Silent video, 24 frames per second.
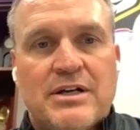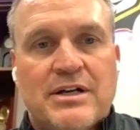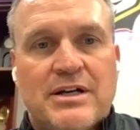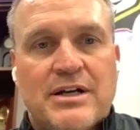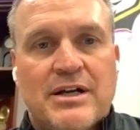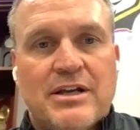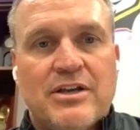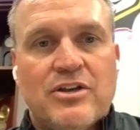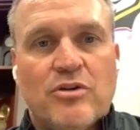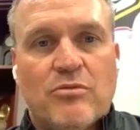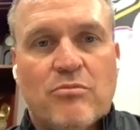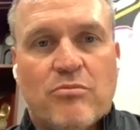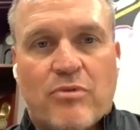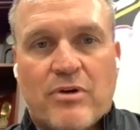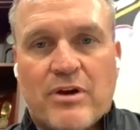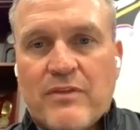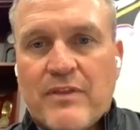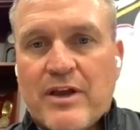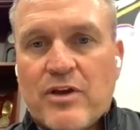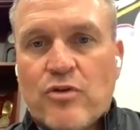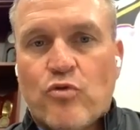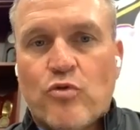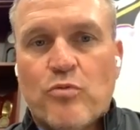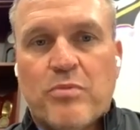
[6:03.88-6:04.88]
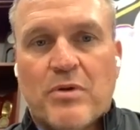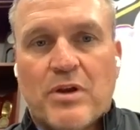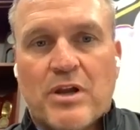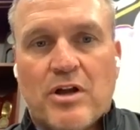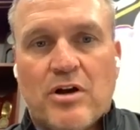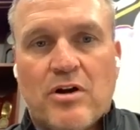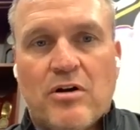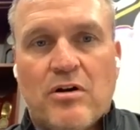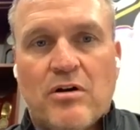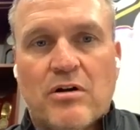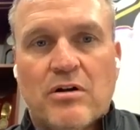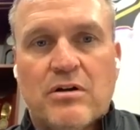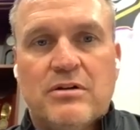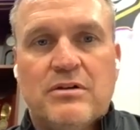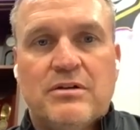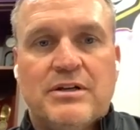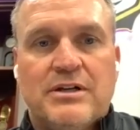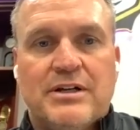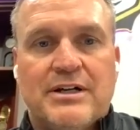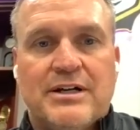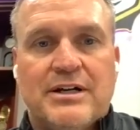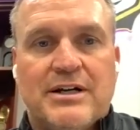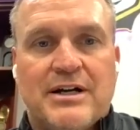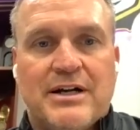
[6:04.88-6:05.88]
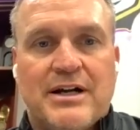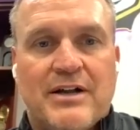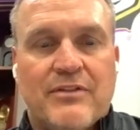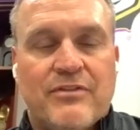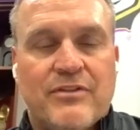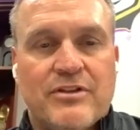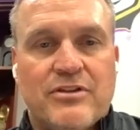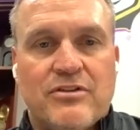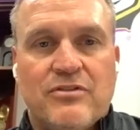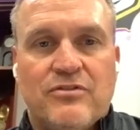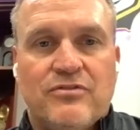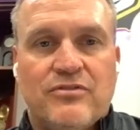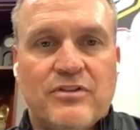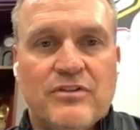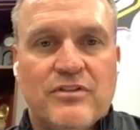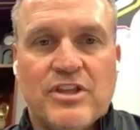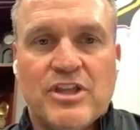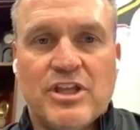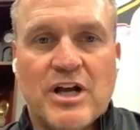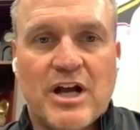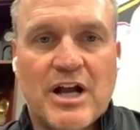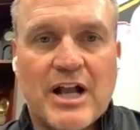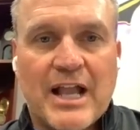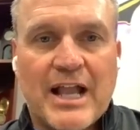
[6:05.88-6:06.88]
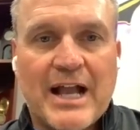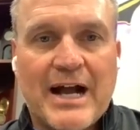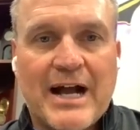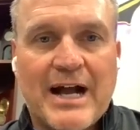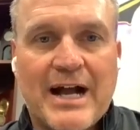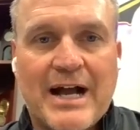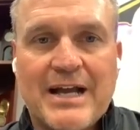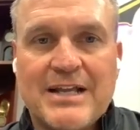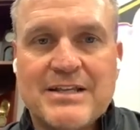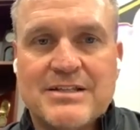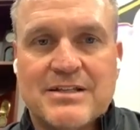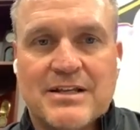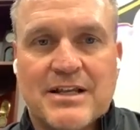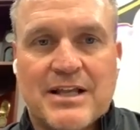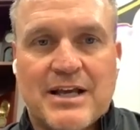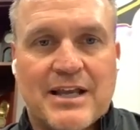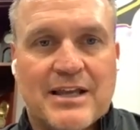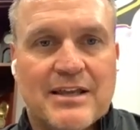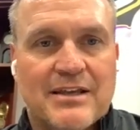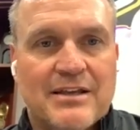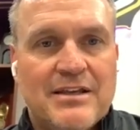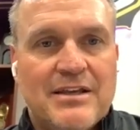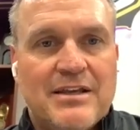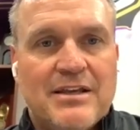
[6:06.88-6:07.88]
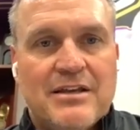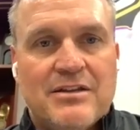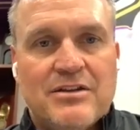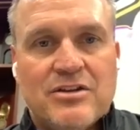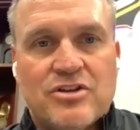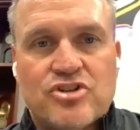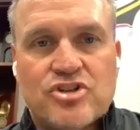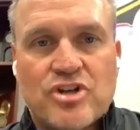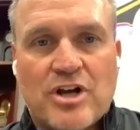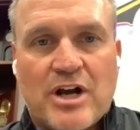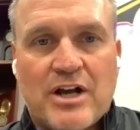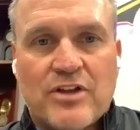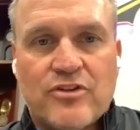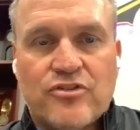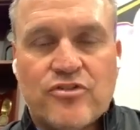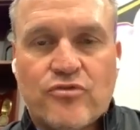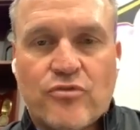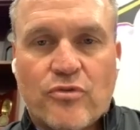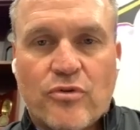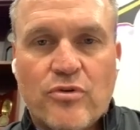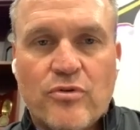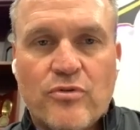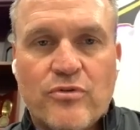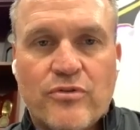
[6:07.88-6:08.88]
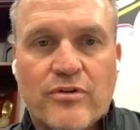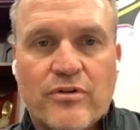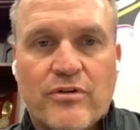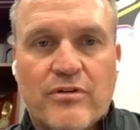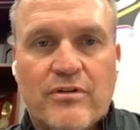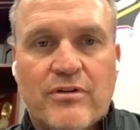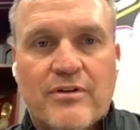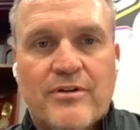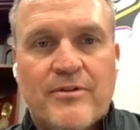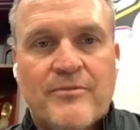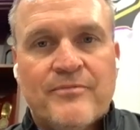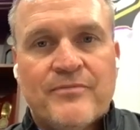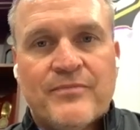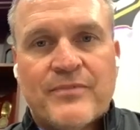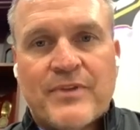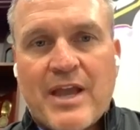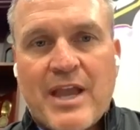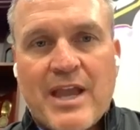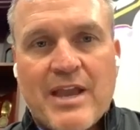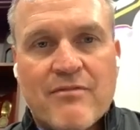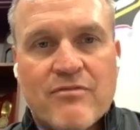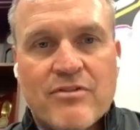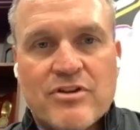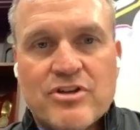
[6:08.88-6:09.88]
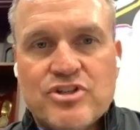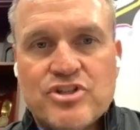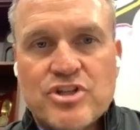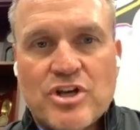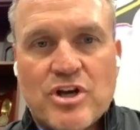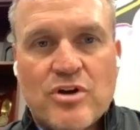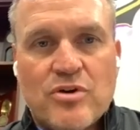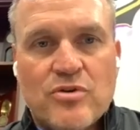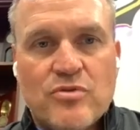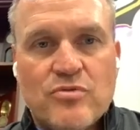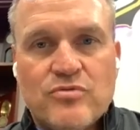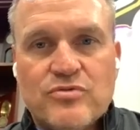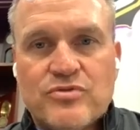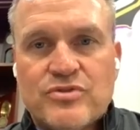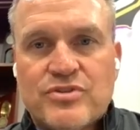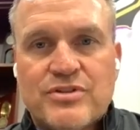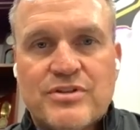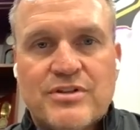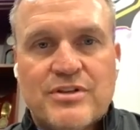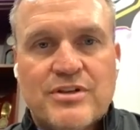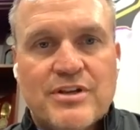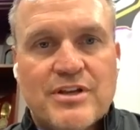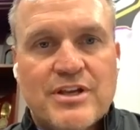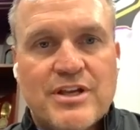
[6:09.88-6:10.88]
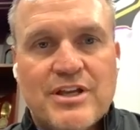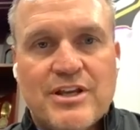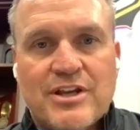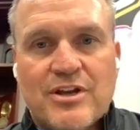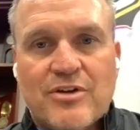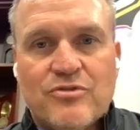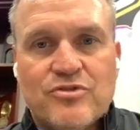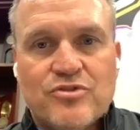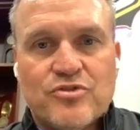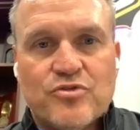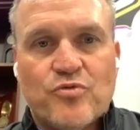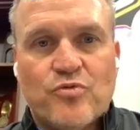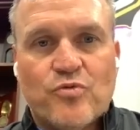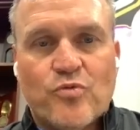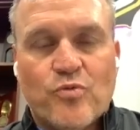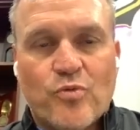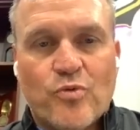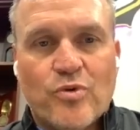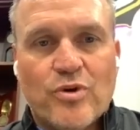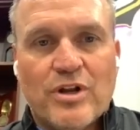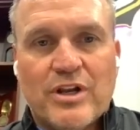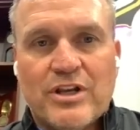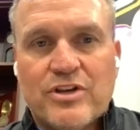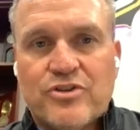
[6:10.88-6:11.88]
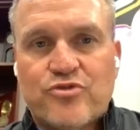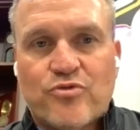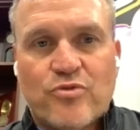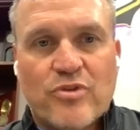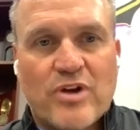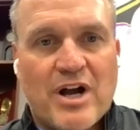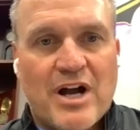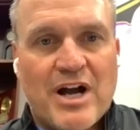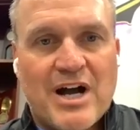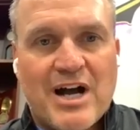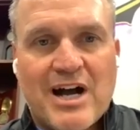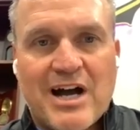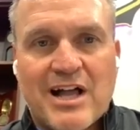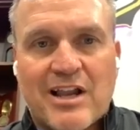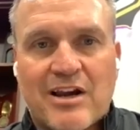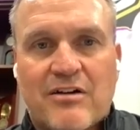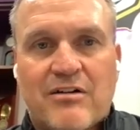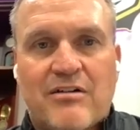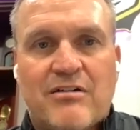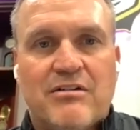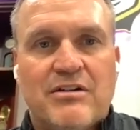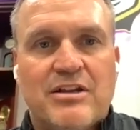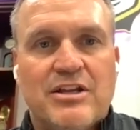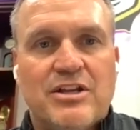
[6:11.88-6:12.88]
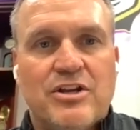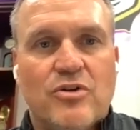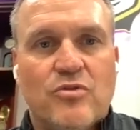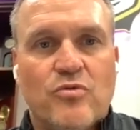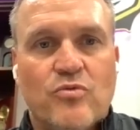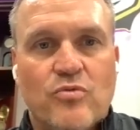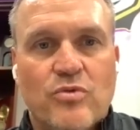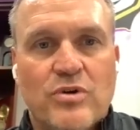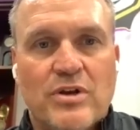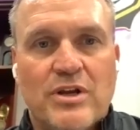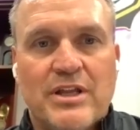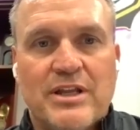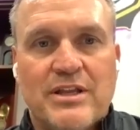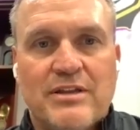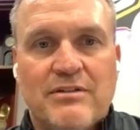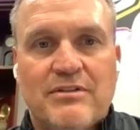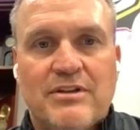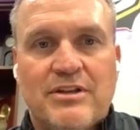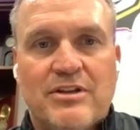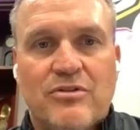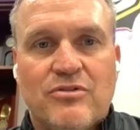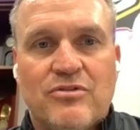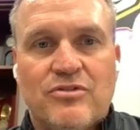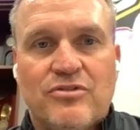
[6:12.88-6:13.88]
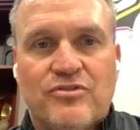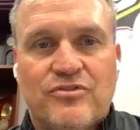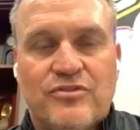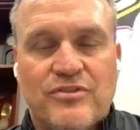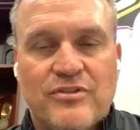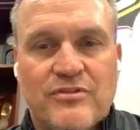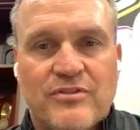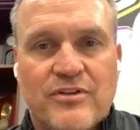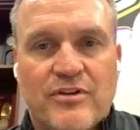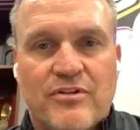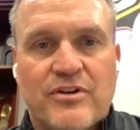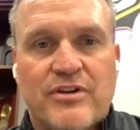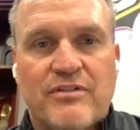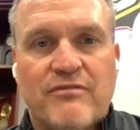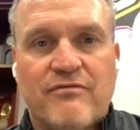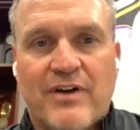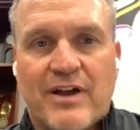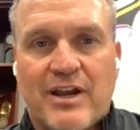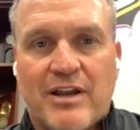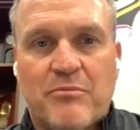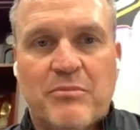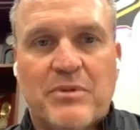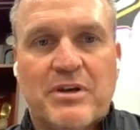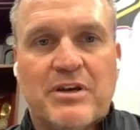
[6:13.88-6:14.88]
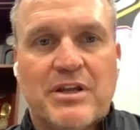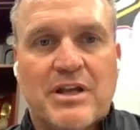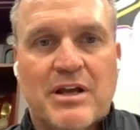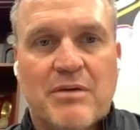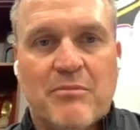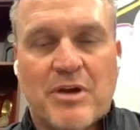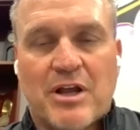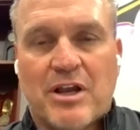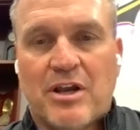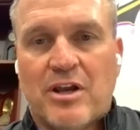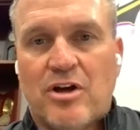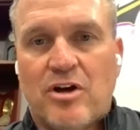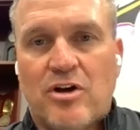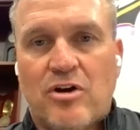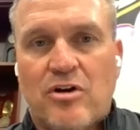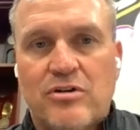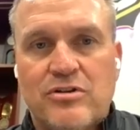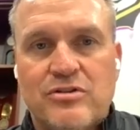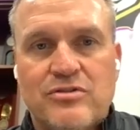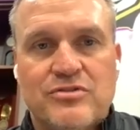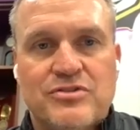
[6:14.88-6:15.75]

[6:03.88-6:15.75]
you know, bring that group along. I think you see the young guys like Nashad Strother, Avery Jones, you know, just really Trent Holler, you know, really, you know, you see their development coming along.